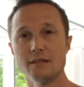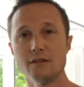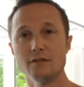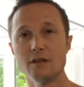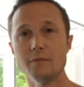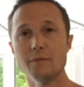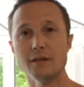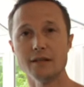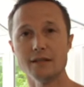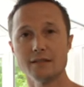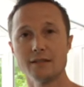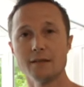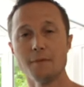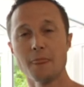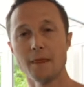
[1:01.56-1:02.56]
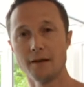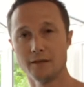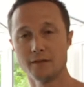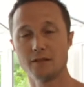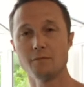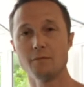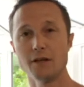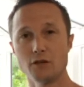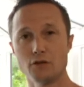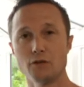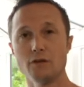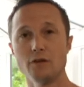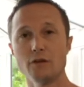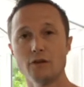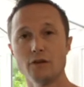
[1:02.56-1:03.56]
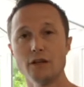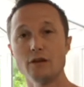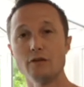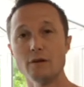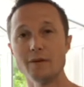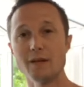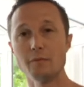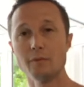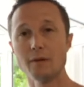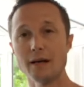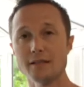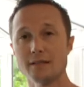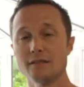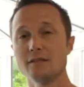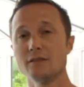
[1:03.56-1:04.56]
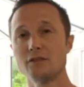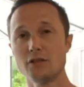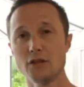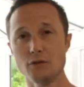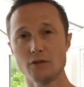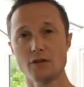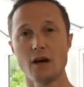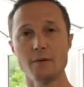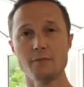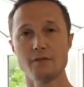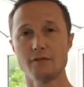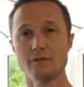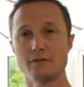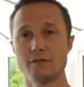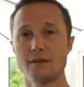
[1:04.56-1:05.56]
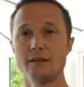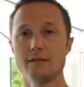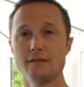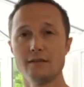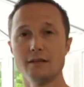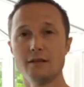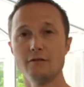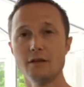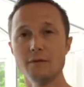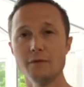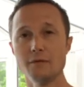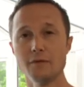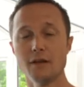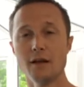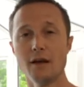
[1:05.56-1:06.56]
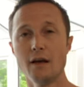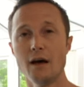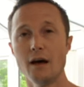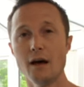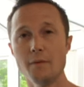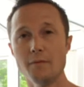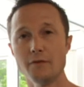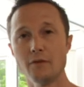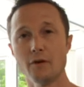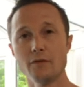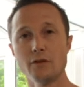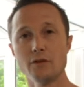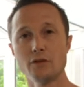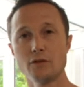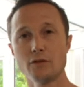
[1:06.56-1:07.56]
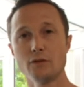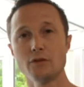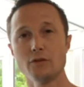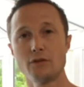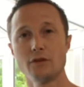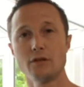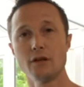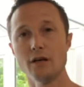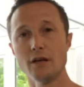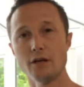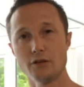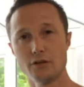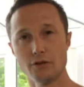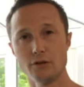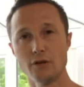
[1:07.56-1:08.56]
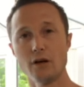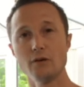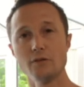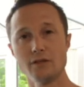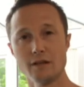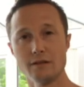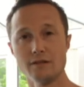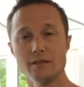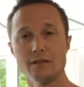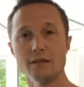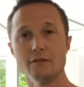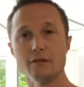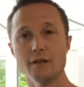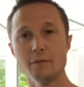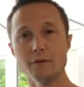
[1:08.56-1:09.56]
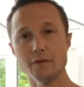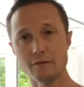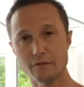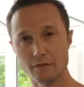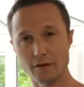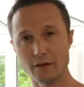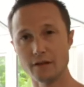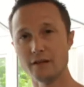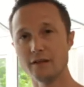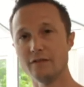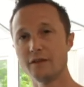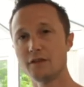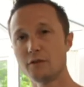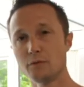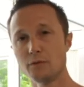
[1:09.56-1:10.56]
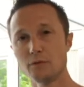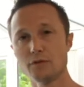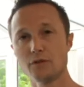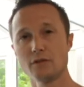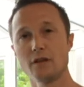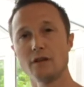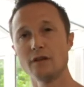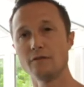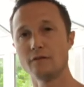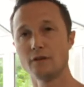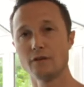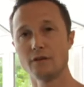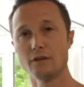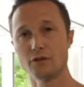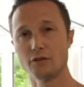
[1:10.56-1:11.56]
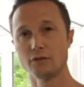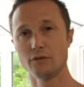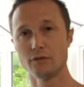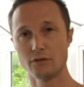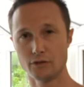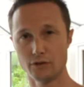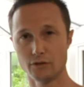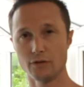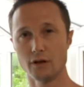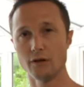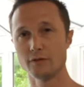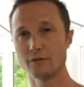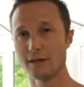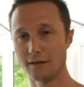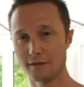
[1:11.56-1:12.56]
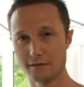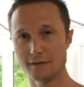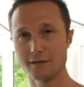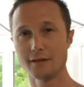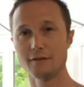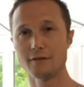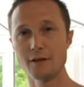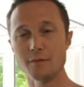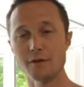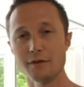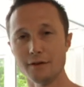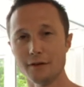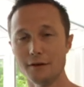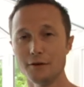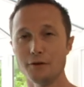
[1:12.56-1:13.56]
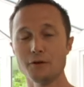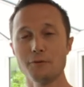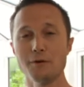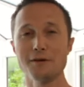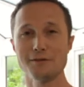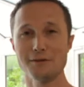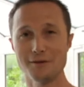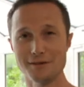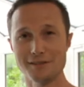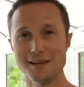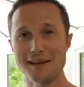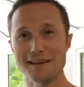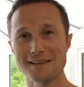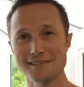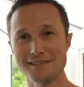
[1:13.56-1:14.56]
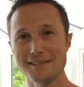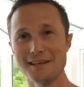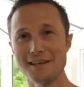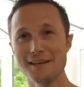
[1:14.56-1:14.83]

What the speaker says: agreement. Is to make sure you've got the agreement in place, and there's two types of tenancy agreement. You've got the assured short hold tenancy agreement for individuals, and you've got the assured short hold tenancy agreement, otherwise known as AST,